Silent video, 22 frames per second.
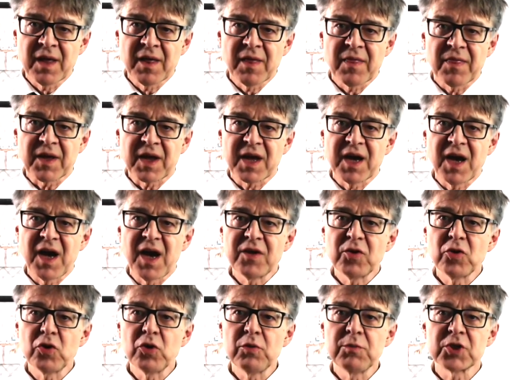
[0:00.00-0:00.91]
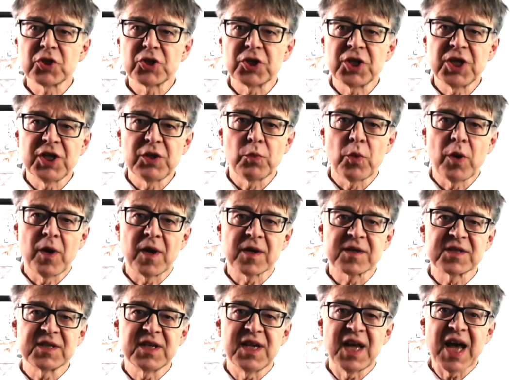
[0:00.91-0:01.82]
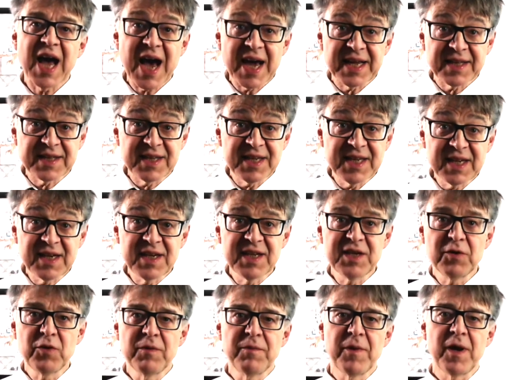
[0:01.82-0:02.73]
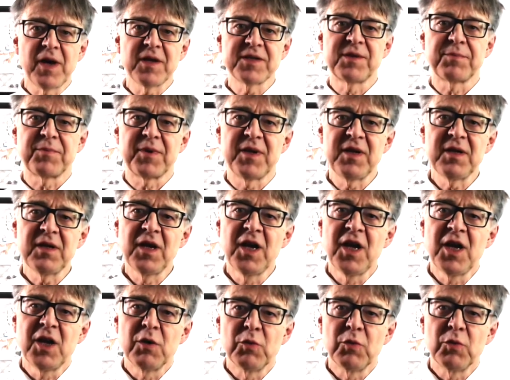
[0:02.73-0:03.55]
The Carnot machine works ideally reversible,